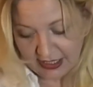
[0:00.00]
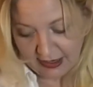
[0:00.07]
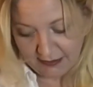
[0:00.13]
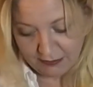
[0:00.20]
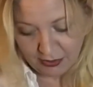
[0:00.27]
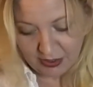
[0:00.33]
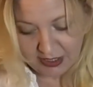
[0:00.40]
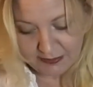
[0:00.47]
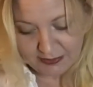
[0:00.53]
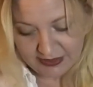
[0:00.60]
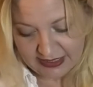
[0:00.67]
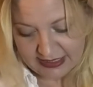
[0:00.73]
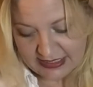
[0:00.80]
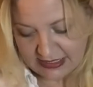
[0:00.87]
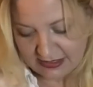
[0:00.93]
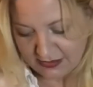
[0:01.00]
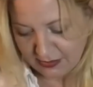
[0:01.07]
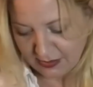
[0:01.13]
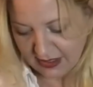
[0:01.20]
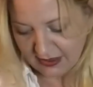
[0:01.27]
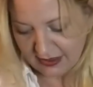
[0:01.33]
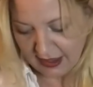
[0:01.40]
pretty pleased
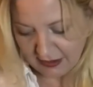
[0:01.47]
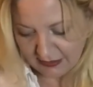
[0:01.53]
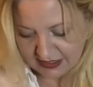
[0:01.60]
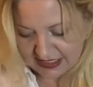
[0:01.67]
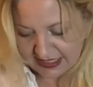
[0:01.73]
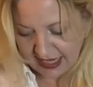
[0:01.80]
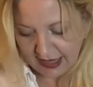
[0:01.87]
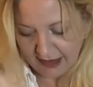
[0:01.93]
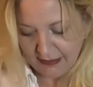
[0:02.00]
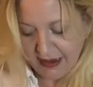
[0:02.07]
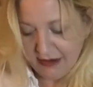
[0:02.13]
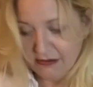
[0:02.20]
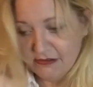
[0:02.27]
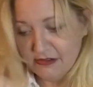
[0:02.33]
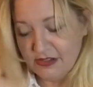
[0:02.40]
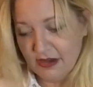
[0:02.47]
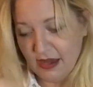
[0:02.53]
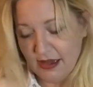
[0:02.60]
with how this came out.